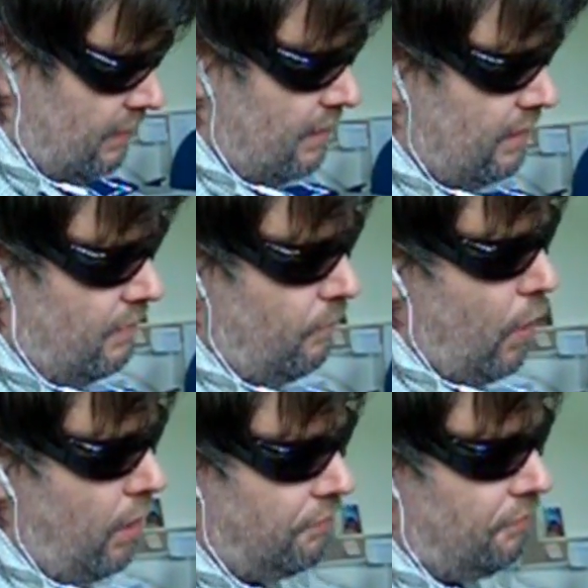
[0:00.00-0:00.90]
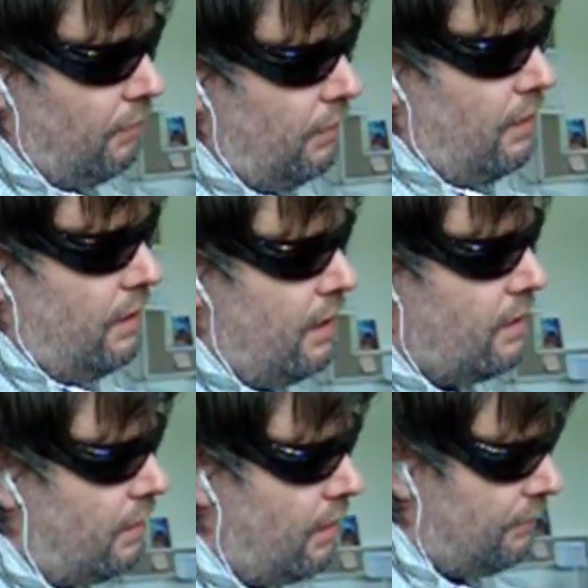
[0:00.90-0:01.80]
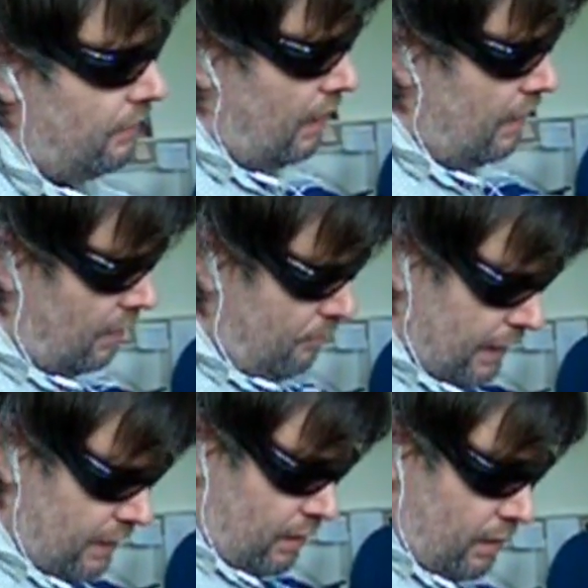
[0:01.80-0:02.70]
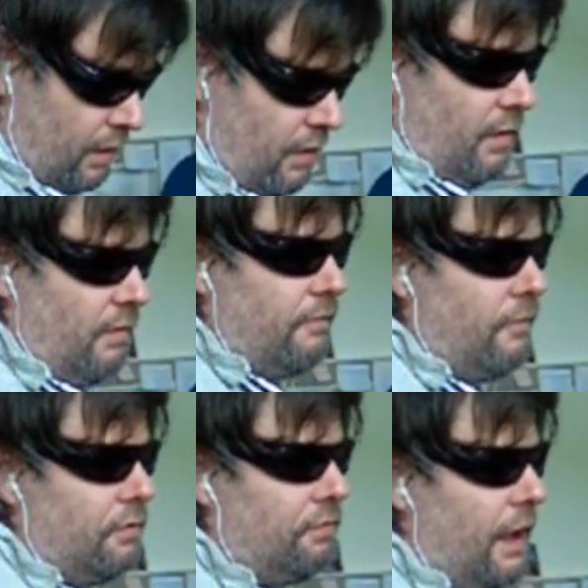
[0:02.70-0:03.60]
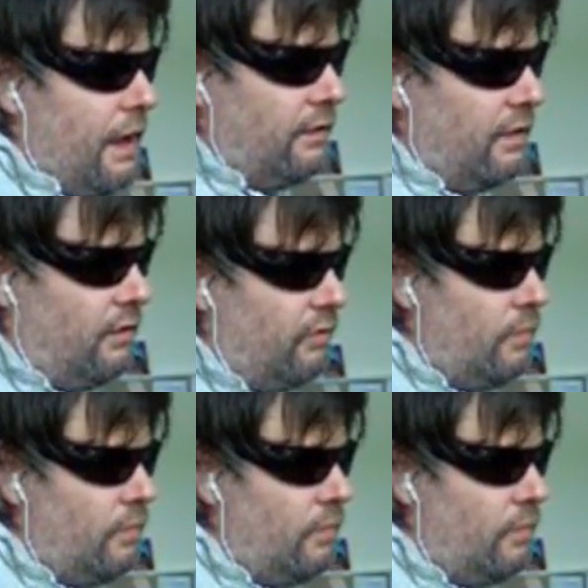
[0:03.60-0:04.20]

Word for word: uh, works in another other manner for sighted